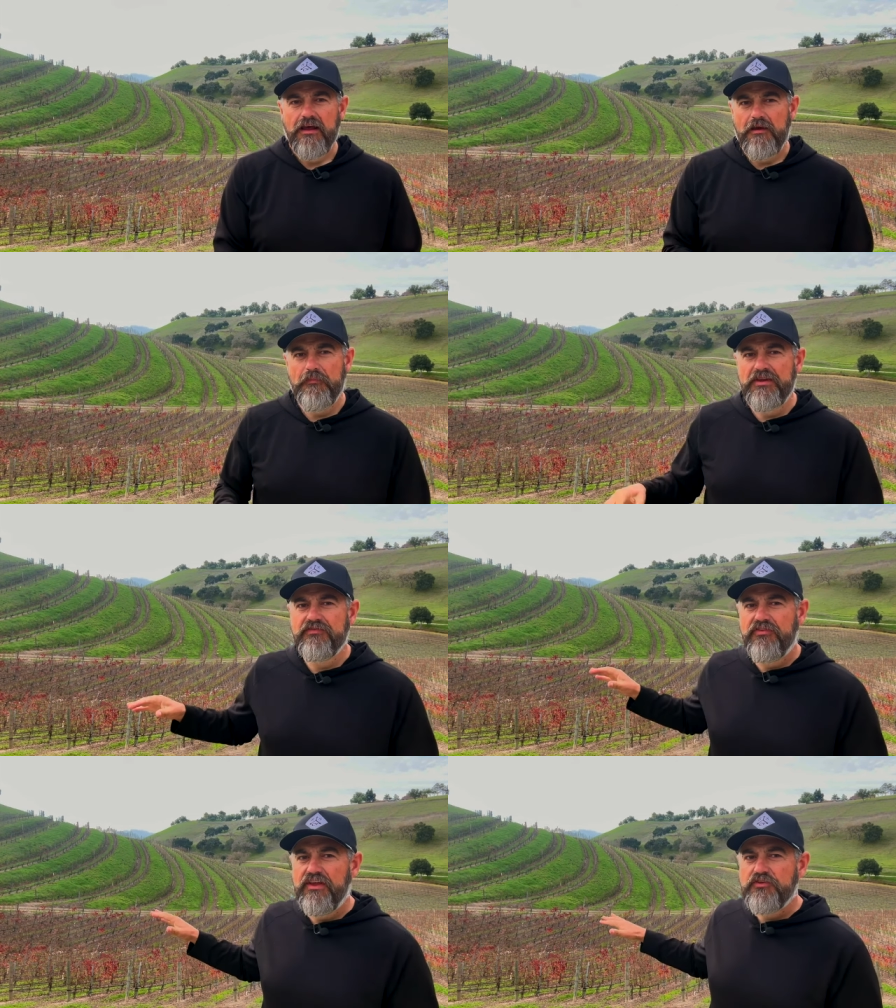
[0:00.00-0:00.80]
It
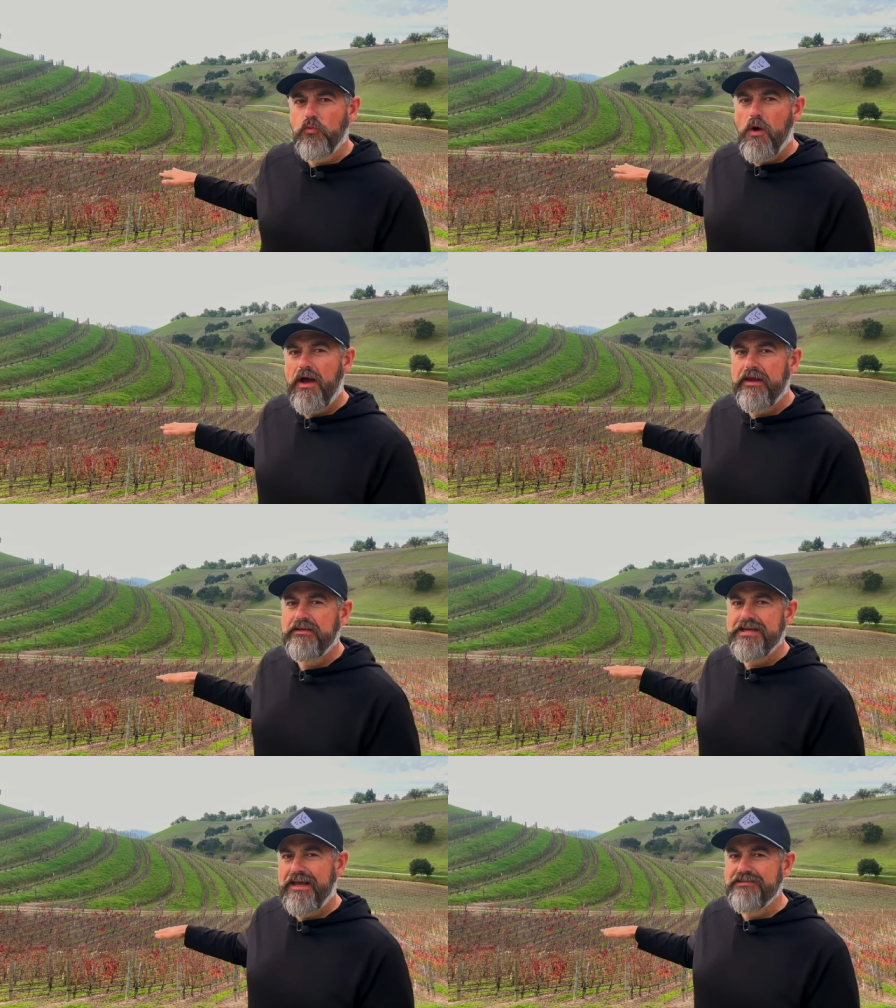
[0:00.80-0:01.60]
means this wine
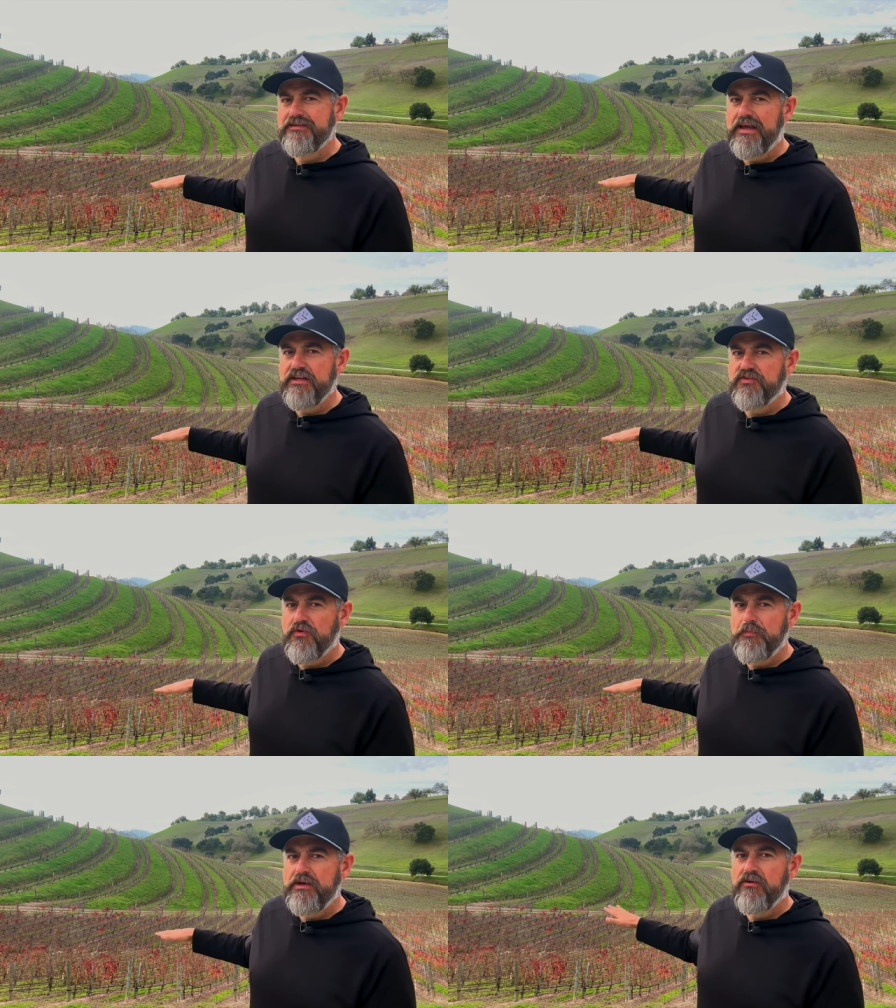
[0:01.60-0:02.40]
tastes like it's
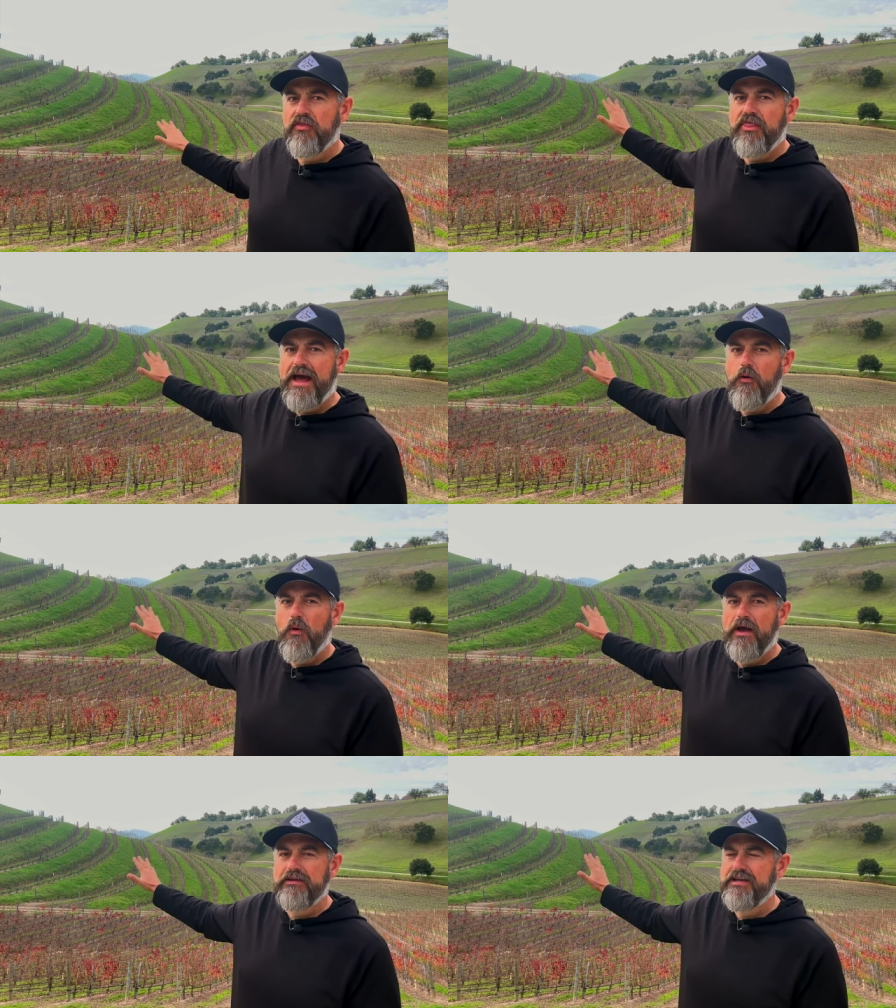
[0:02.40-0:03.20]
from here. That
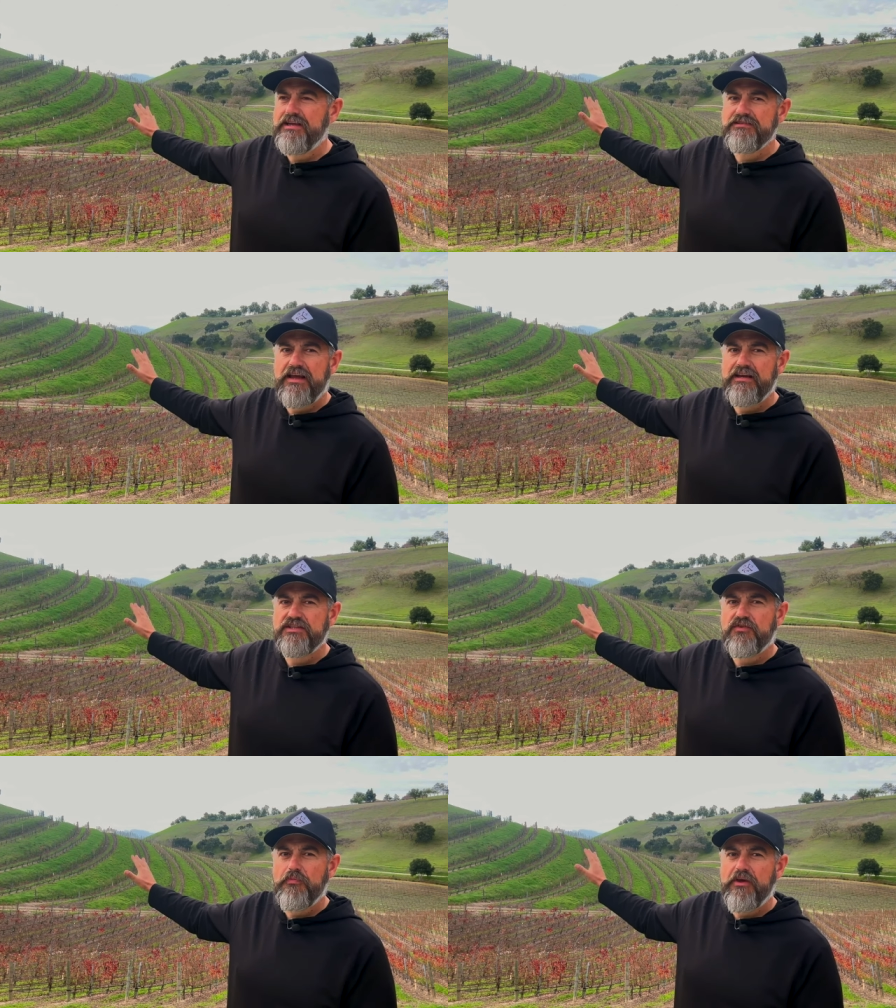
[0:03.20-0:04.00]
wine tastes like
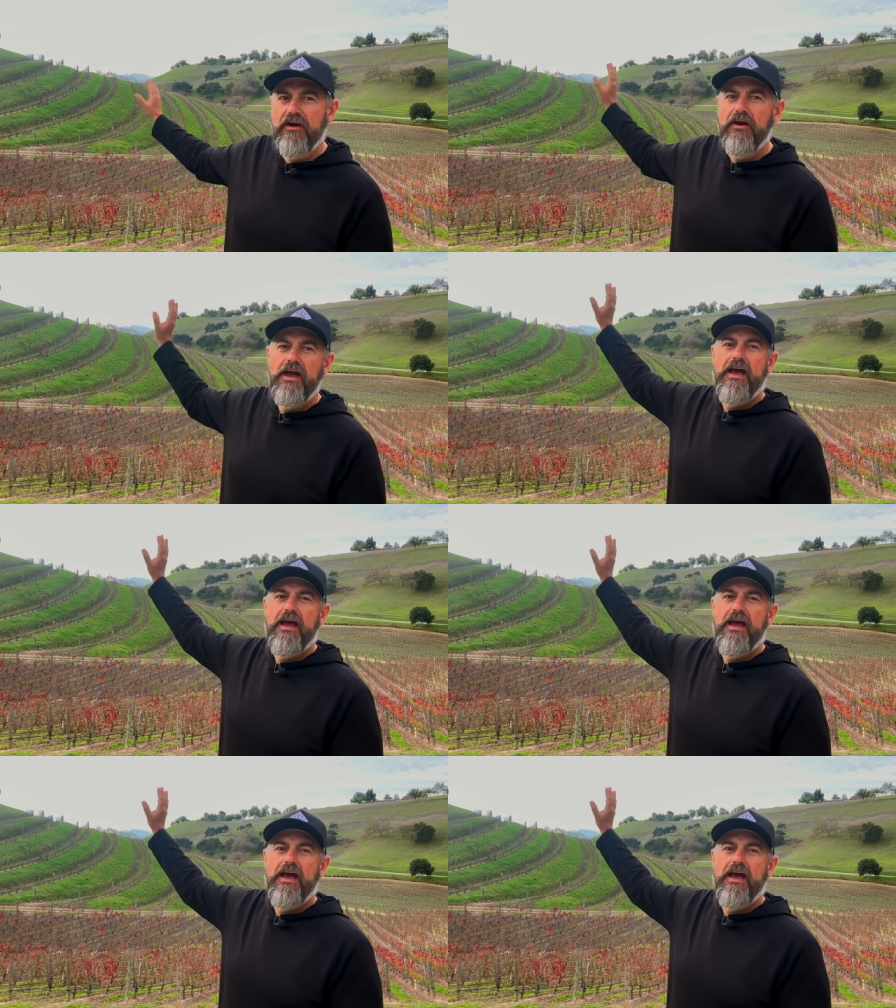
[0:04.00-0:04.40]
it's from there.